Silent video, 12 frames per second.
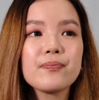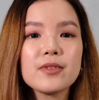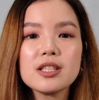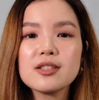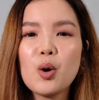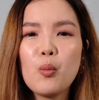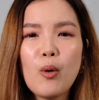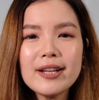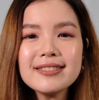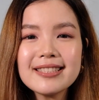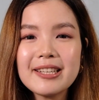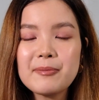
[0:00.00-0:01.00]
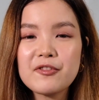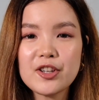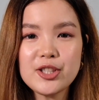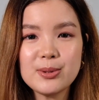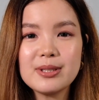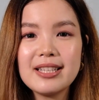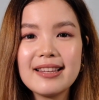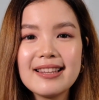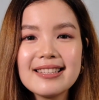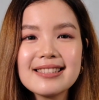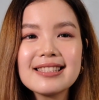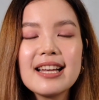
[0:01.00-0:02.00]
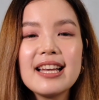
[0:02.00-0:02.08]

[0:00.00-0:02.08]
So one tip for using this